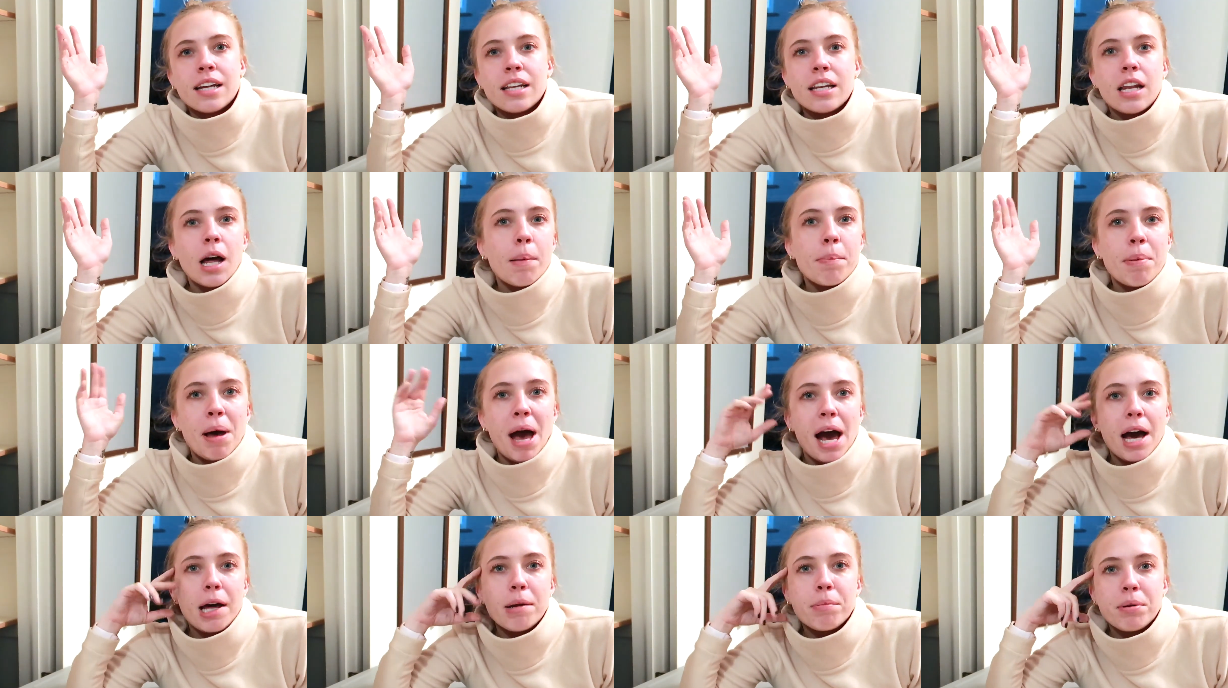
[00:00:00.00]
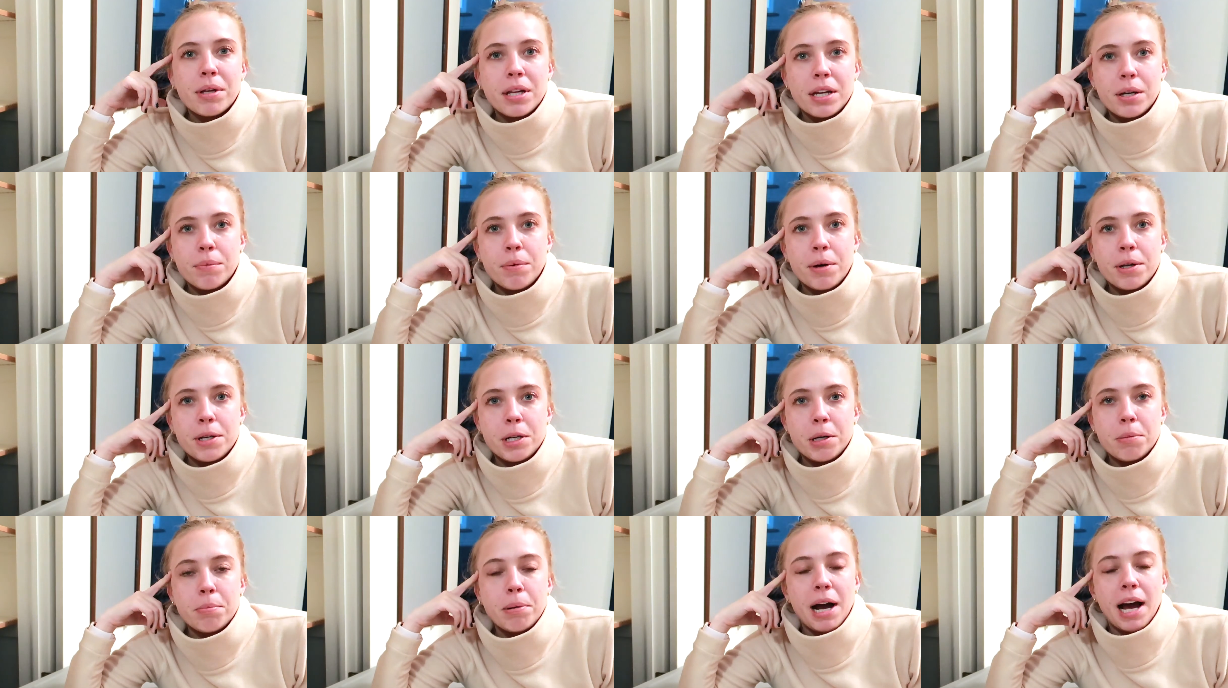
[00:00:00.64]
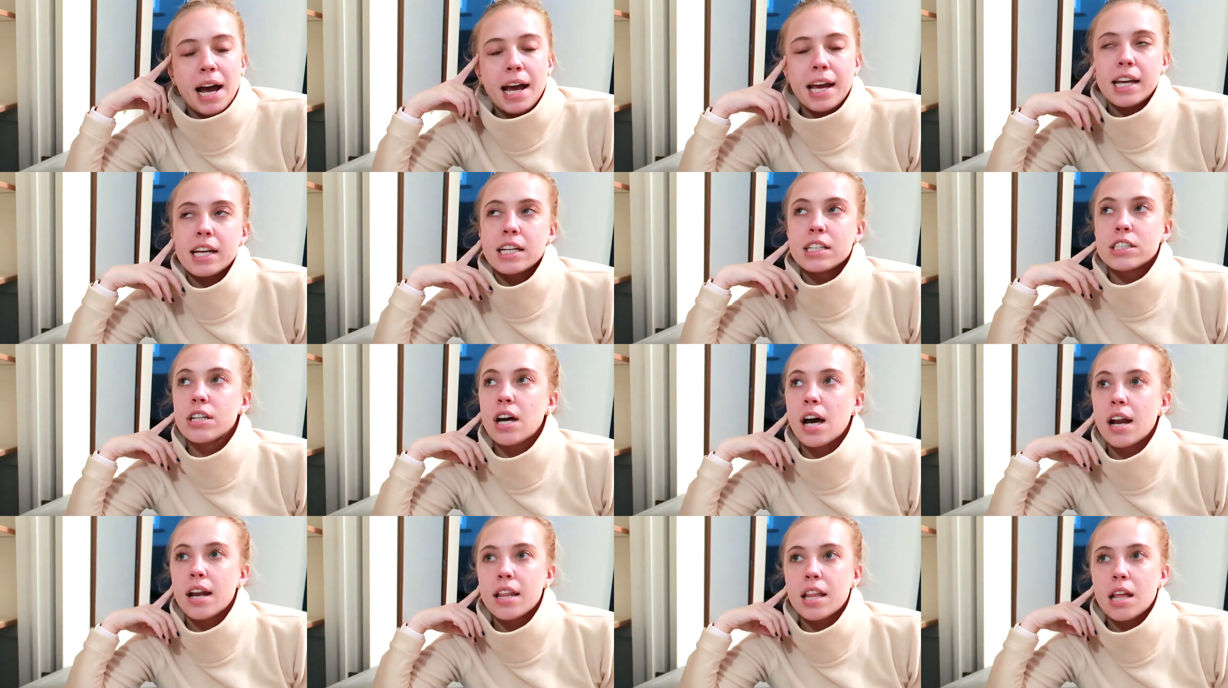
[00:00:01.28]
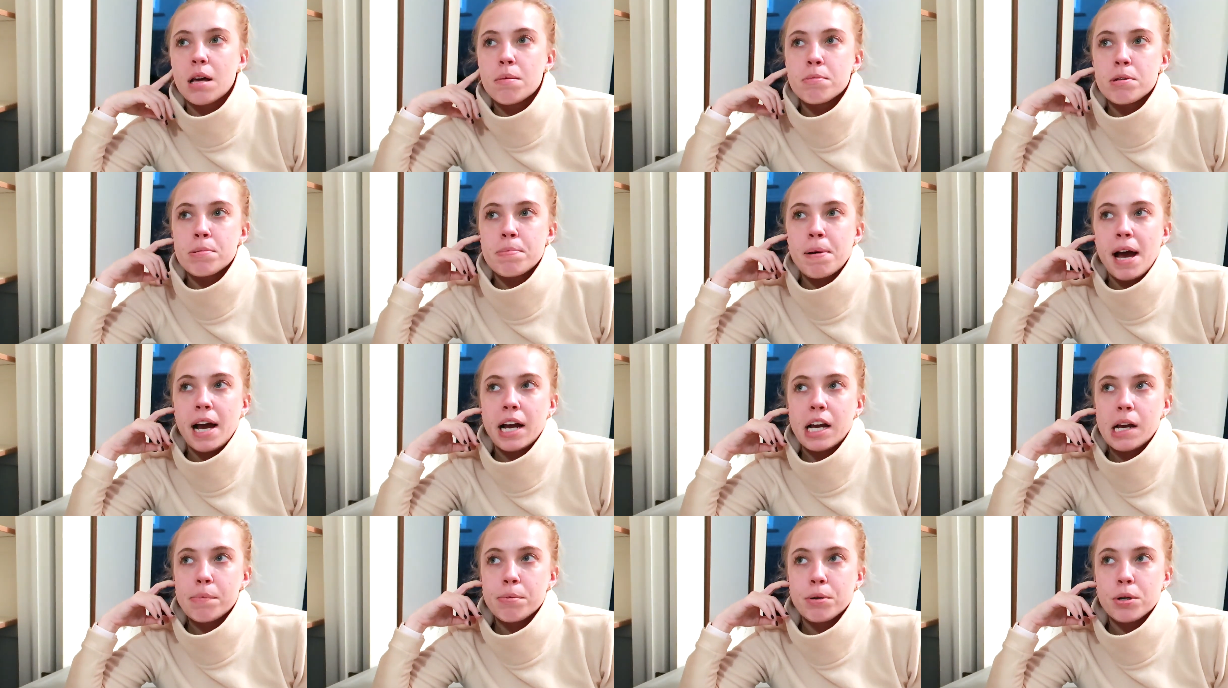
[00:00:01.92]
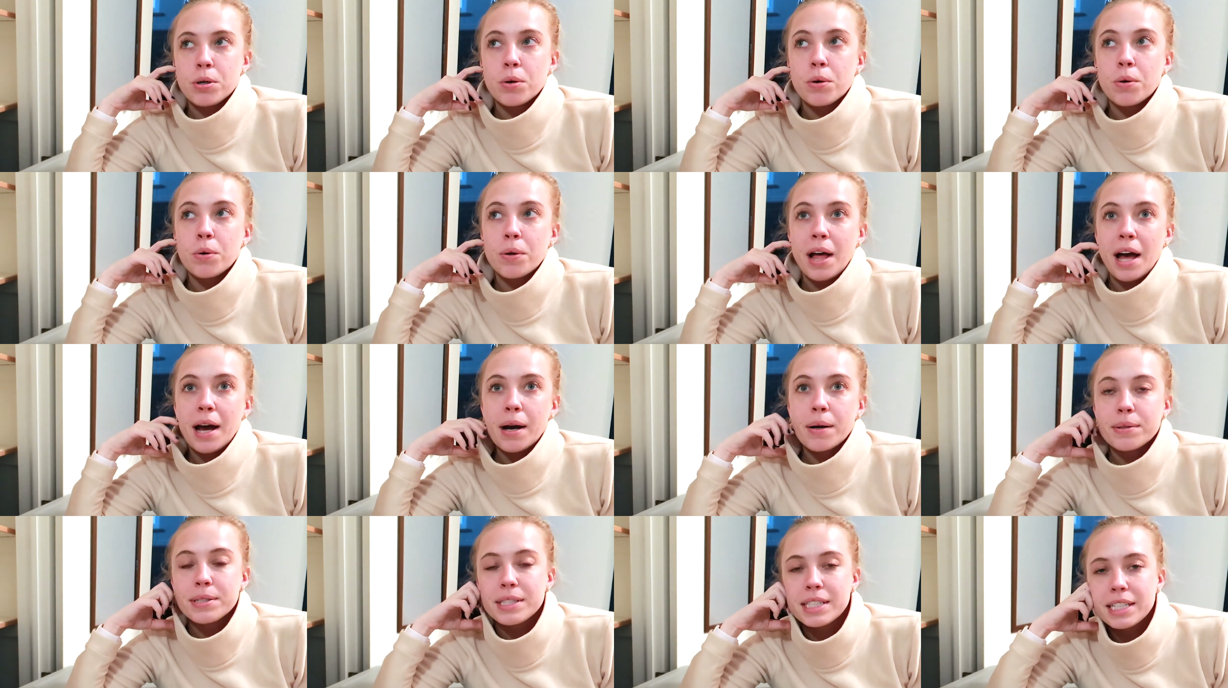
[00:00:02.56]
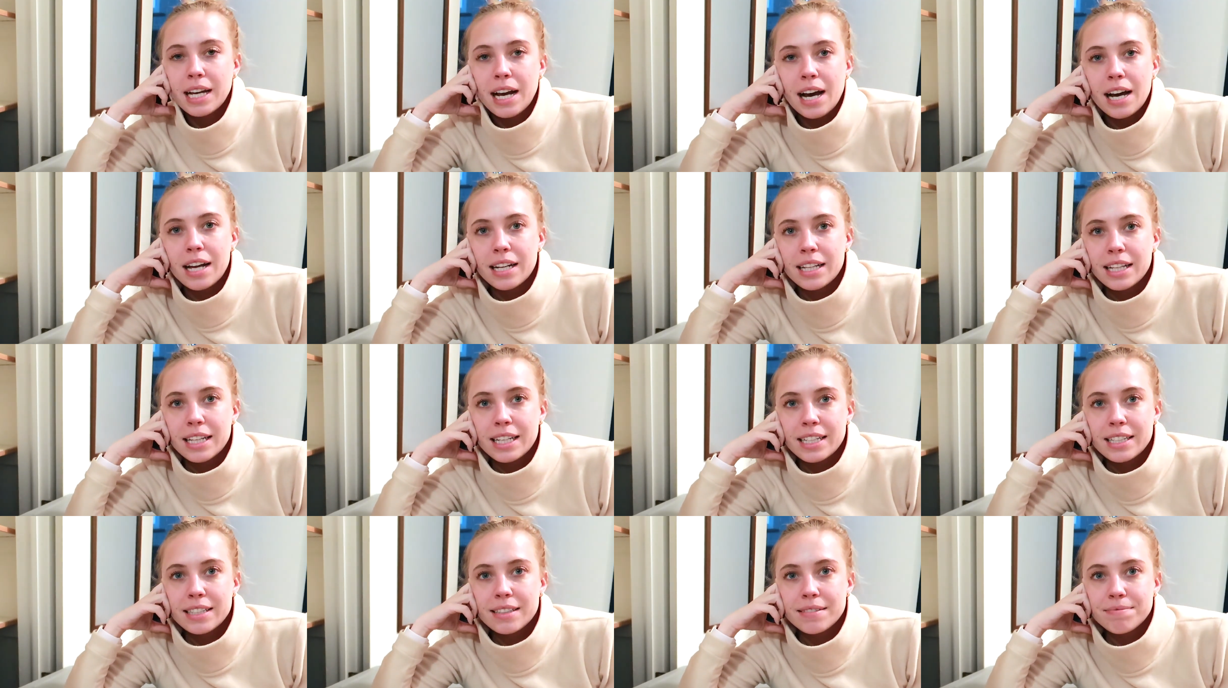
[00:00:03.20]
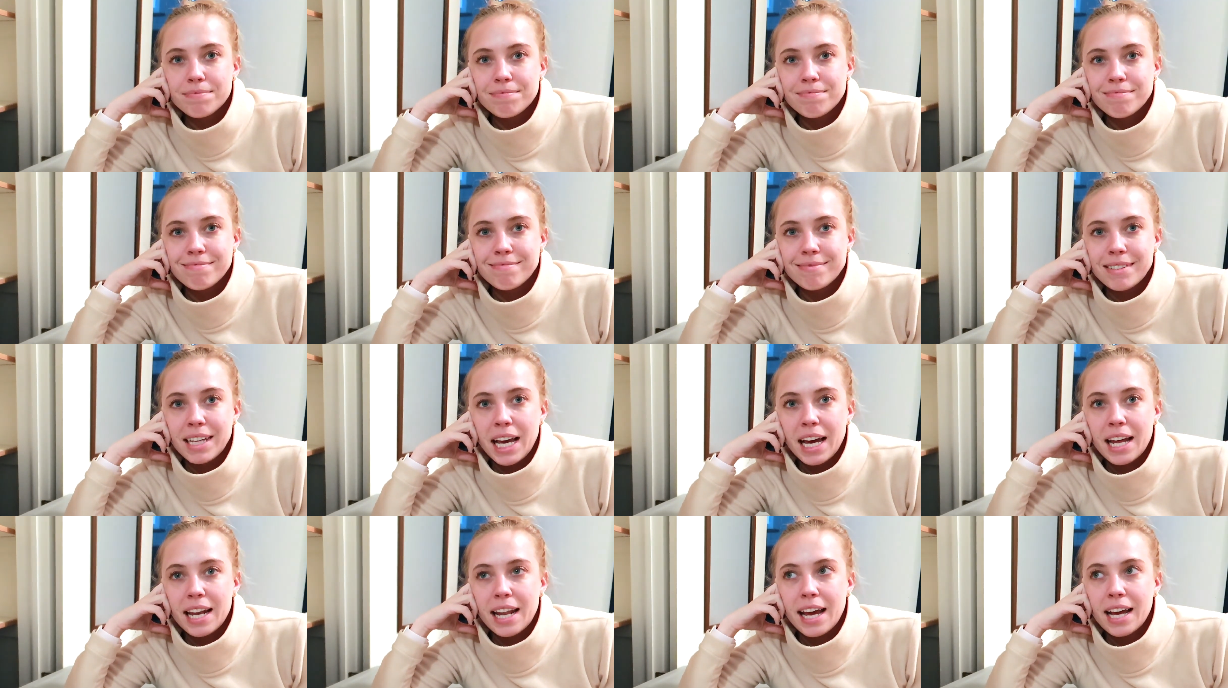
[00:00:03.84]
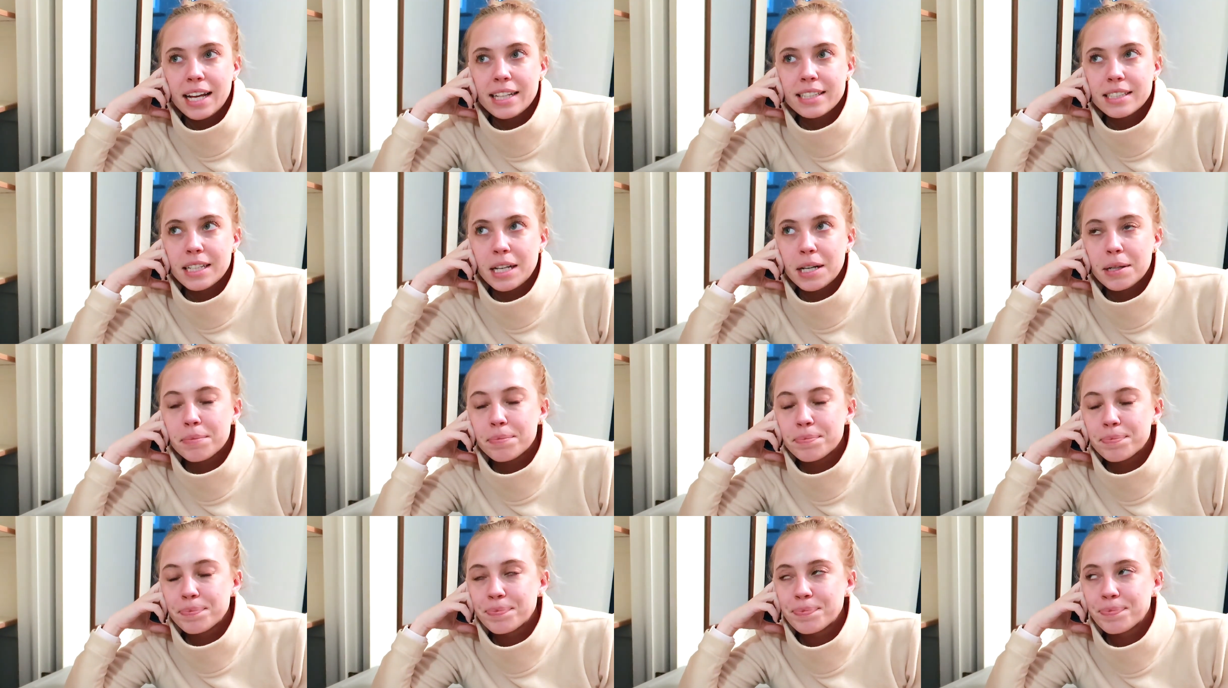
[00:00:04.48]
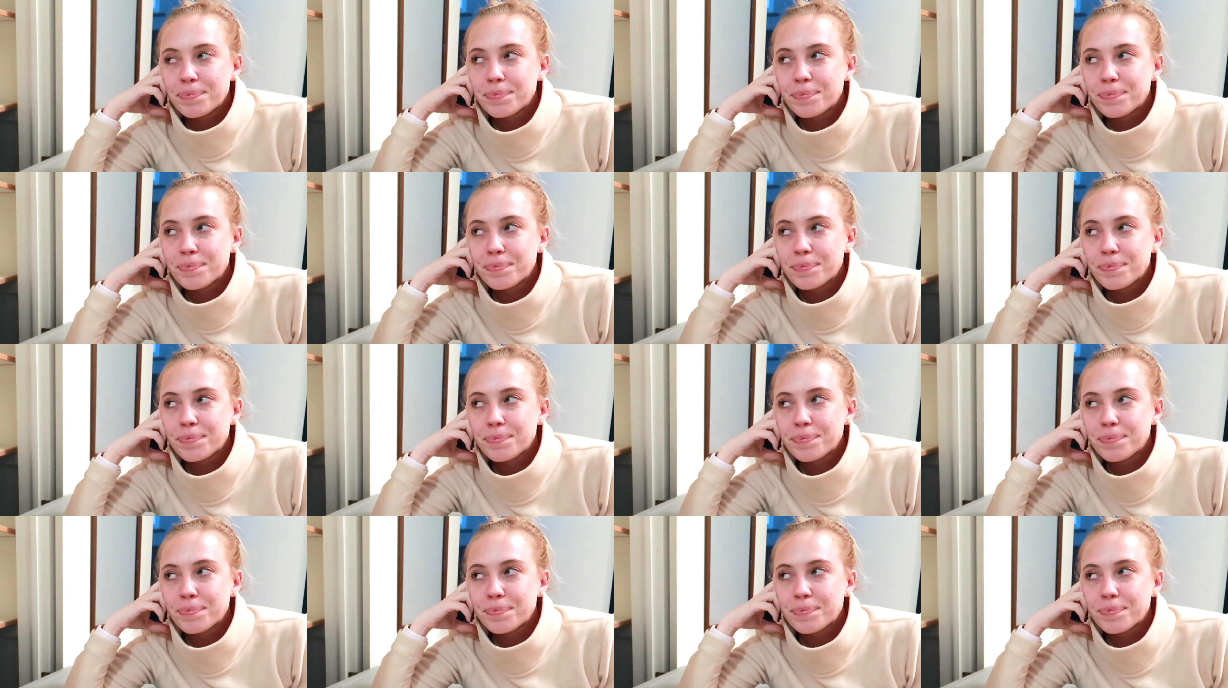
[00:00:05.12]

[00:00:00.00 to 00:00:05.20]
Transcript: not bad, but like when you're buying a ton of them to pack up your whole house, it kind of like, it kind of adds up.